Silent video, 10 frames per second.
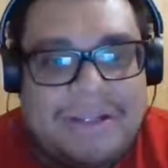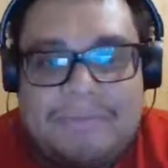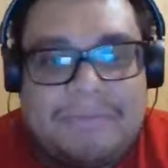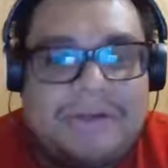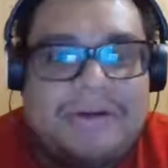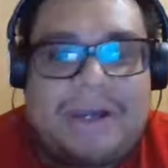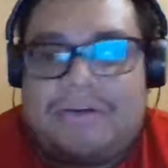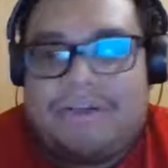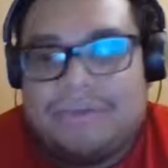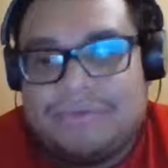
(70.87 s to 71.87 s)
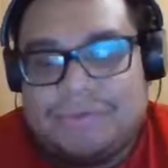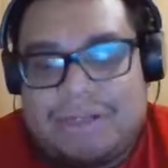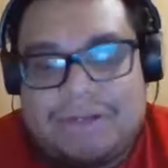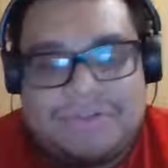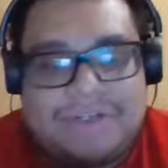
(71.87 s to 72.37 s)
But Bill, how are you?
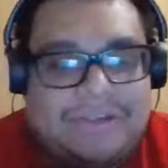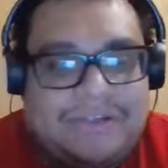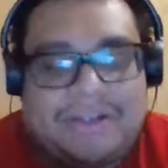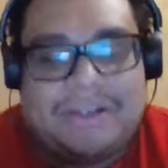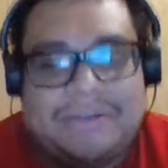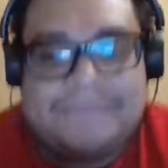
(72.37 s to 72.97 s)
How was your day today?